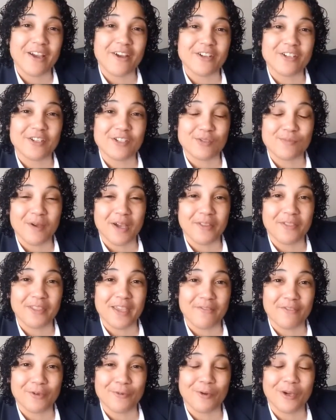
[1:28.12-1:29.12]
Heritage Month,
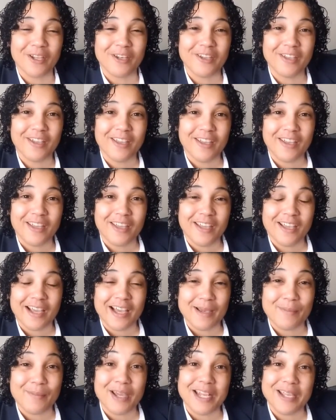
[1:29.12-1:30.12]
everyone.
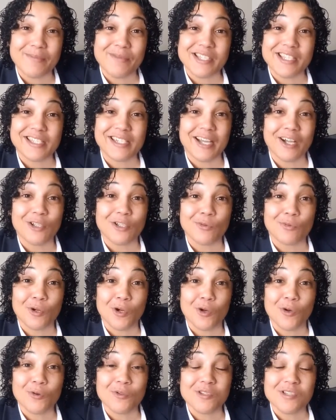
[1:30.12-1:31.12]
Uh, my name is Danelda
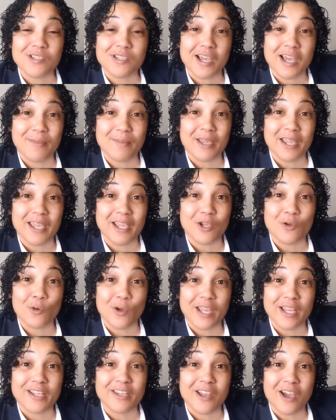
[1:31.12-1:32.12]
Rhodes. I'm a
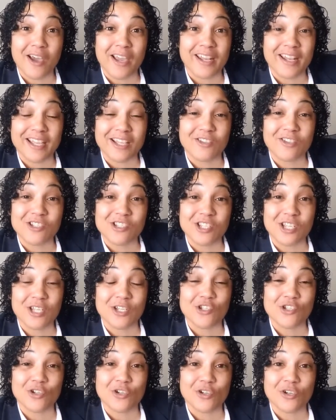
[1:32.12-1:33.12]
grade 9 English
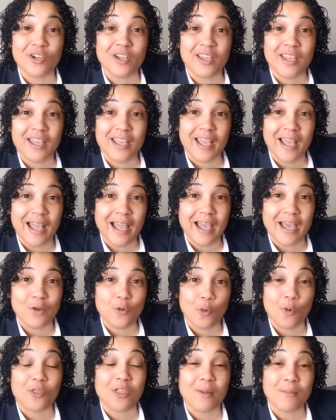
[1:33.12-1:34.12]
teacher at
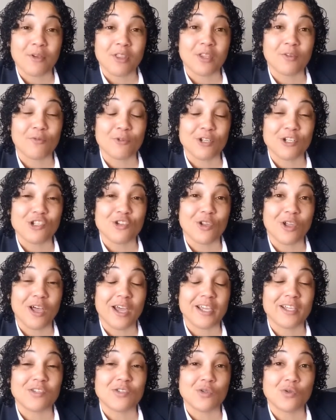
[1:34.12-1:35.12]
Northumberland Regional
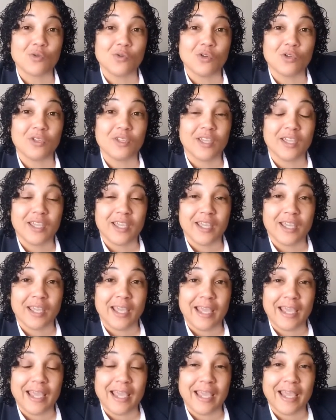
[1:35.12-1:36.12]
High School.
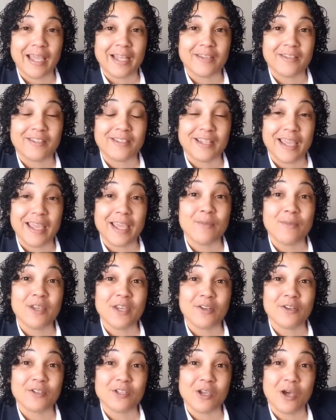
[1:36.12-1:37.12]
And today I'm
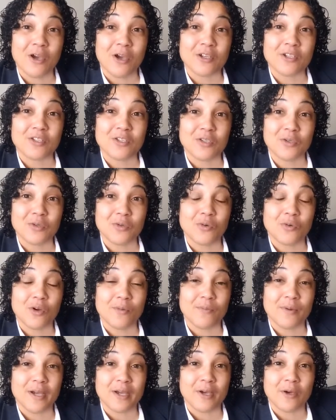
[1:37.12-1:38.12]
here to talk to you
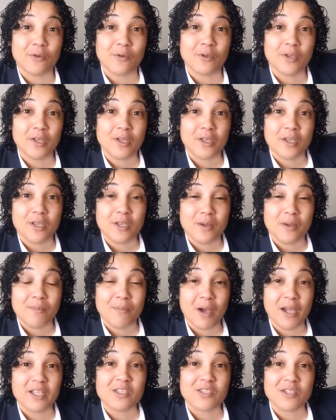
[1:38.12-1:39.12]
about
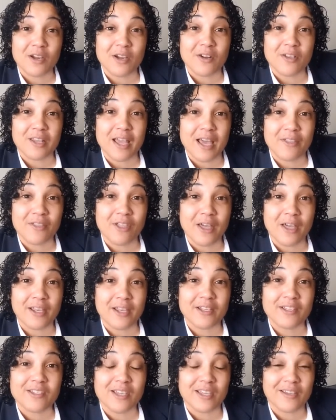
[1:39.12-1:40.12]
my start in
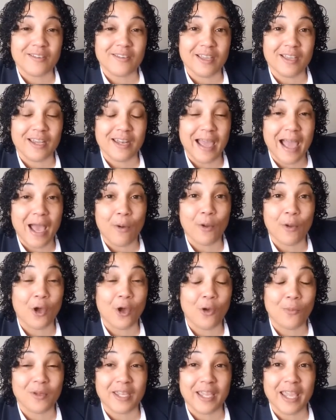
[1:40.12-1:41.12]
athletics and, and how it
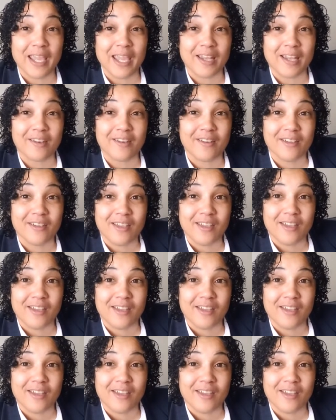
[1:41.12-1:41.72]
all began.